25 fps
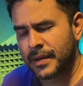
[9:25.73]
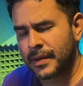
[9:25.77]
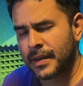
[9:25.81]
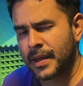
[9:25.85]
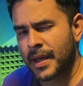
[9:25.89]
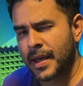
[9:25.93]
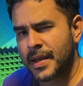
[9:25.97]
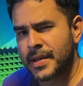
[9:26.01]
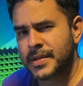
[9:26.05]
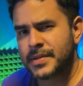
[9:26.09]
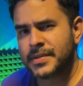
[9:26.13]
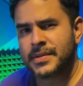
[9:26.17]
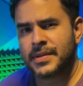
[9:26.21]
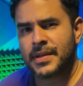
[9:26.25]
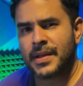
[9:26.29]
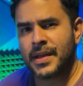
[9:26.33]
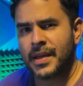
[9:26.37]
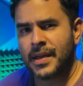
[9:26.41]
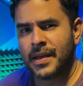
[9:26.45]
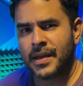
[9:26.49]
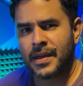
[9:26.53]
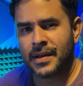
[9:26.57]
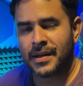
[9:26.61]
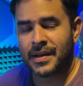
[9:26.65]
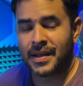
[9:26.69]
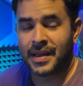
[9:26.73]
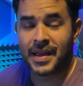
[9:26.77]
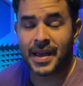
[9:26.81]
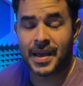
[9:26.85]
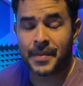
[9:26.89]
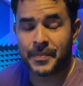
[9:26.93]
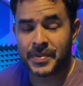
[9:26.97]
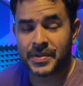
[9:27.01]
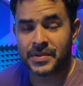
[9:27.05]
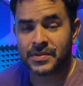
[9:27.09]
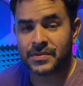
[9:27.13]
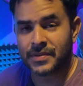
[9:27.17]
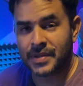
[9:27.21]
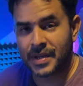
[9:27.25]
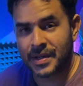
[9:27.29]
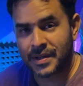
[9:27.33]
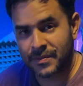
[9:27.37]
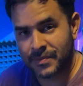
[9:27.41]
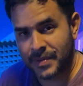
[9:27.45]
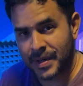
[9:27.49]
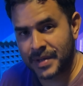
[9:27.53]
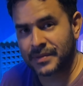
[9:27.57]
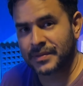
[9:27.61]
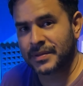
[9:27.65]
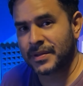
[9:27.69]
guess and I happened to get it
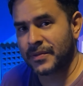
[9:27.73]
right on